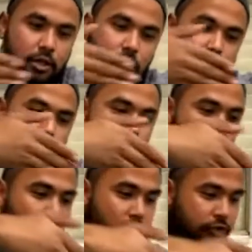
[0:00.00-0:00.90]
you are
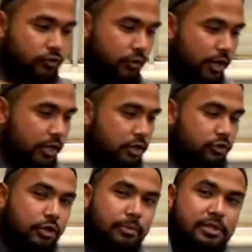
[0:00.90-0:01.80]
going straight into
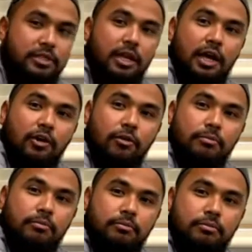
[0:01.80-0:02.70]
the Masjid al-Haram,
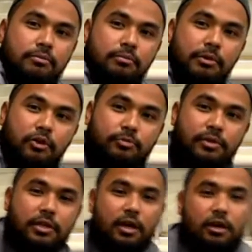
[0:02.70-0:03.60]
because
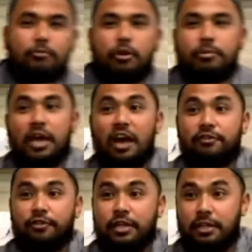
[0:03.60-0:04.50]
Masjid al-Haram will be
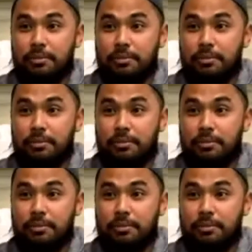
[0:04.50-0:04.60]
after the